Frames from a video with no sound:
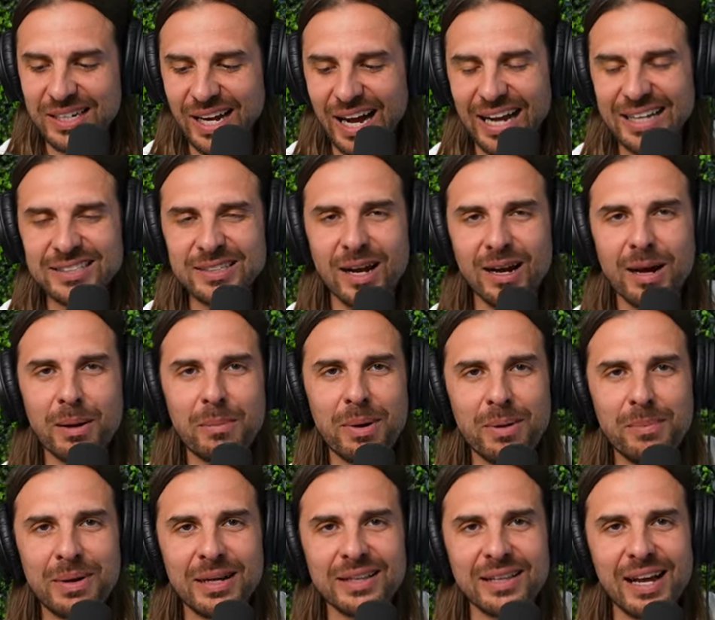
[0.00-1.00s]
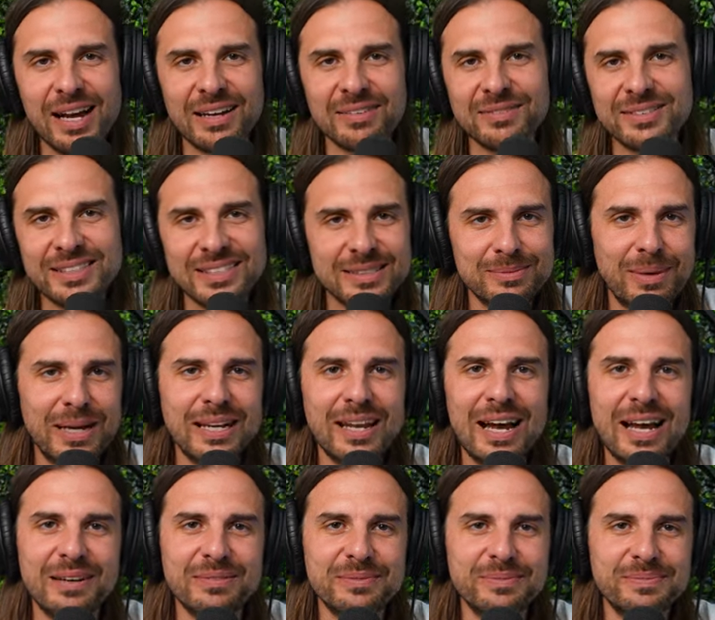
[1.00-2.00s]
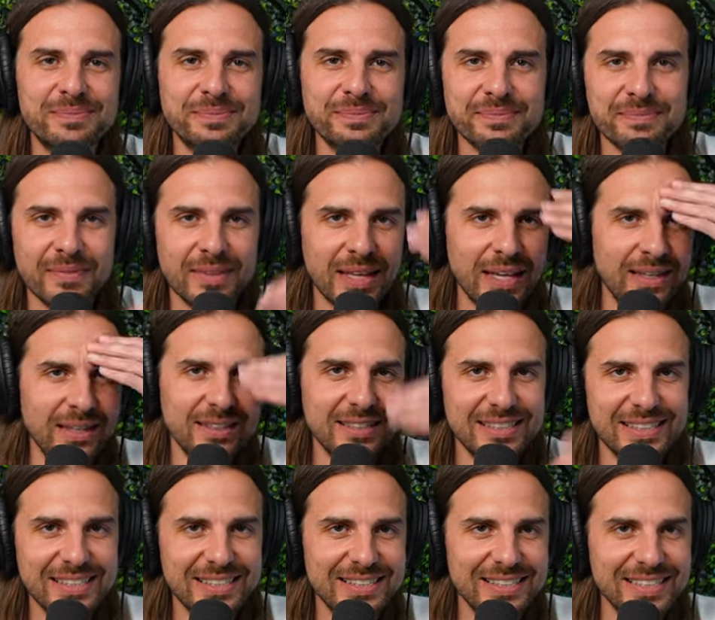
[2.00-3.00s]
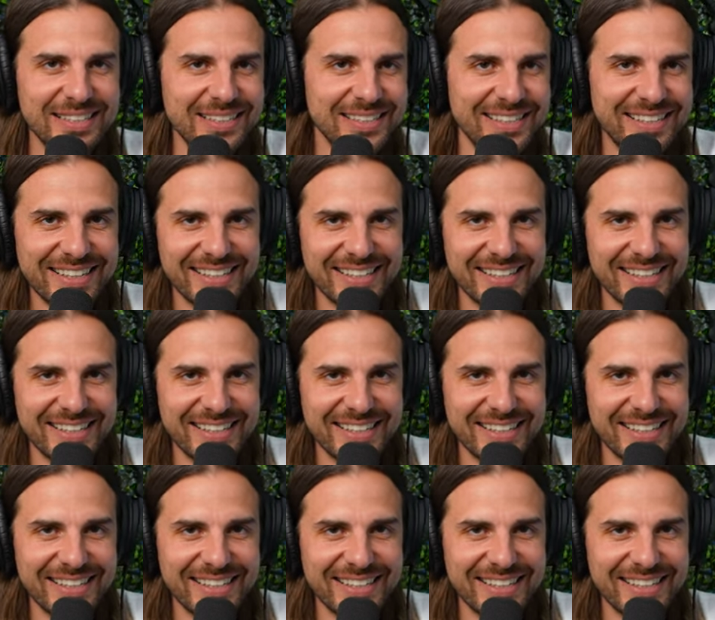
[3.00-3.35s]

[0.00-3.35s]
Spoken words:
I talk about my life. This is my life. Thank you, Jesus.